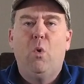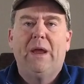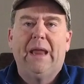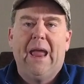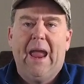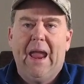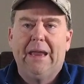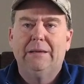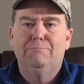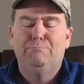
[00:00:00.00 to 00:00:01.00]
point
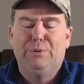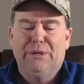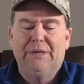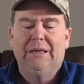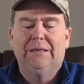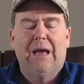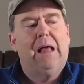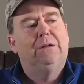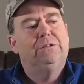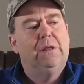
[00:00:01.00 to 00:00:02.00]
eight billion
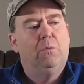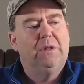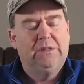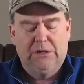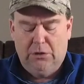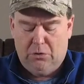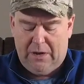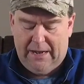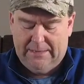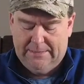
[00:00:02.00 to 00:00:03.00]
dollars that went to
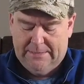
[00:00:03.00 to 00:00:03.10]
Ukraine.